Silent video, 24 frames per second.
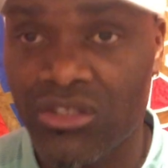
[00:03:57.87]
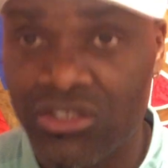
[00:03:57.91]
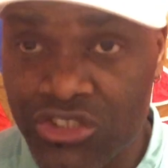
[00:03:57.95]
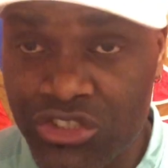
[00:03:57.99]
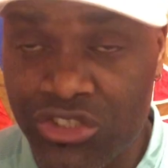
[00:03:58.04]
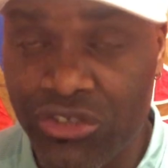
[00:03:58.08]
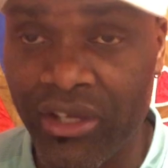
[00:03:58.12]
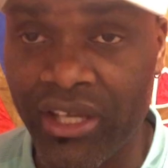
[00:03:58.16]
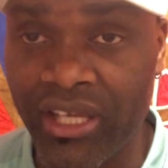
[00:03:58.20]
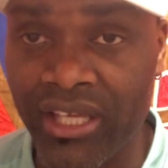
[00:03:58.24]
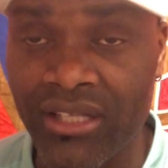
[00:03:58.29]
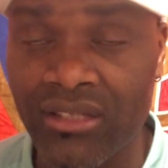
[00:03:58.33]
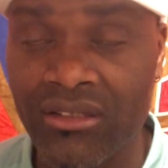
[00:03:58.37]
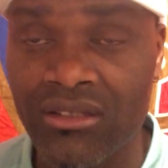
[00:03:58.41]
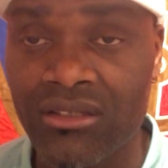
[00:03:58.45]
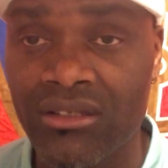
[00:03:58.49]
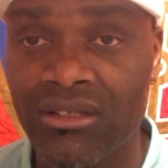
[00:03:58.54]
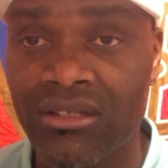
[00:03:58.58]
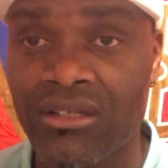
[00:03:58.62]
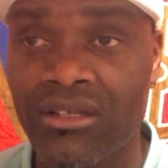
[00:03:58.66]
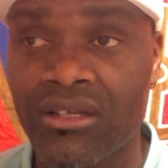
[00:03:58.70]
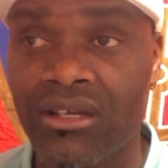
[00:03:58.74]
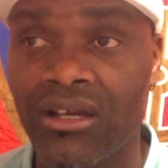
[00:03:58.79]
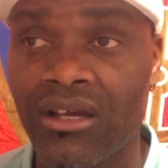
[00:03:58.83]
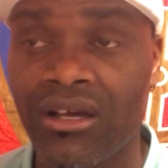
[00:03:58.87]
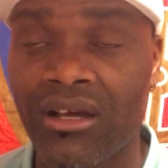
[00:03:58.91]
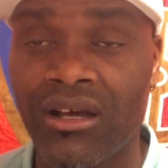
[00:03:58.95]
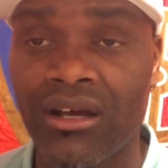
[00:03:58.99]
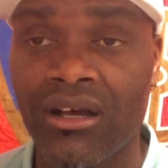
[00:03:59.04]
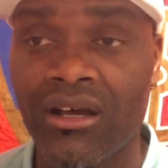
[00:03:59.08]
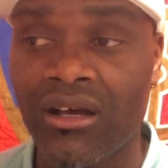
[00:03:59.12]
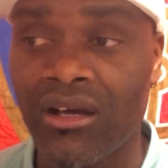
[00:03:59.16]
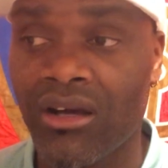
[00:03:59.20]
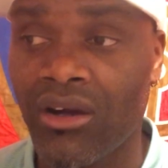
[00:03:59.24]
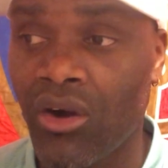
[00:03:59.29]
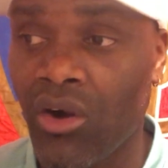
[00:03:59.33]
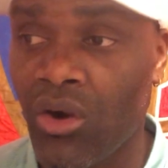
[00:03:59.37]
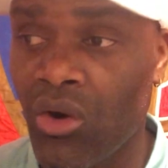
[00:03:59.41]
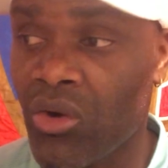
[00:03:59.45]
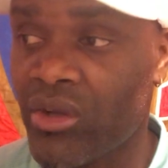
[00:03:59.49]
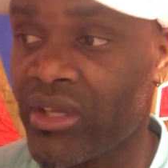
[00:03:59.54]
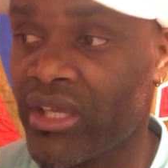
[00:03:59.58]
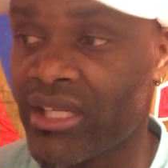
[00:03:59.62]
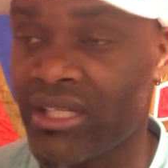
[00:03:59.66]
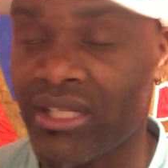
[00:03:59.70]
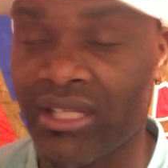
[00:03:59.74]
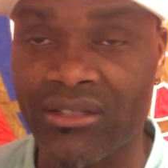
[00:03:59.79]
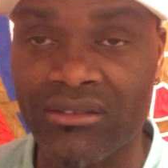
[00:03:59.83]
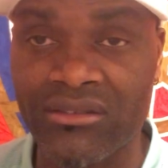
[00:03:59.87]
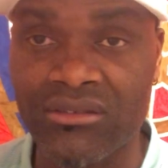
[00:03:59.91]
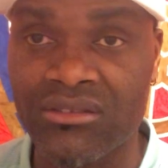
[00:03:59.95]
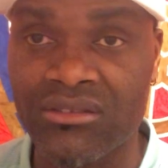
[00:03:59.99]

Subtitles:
train, okay, then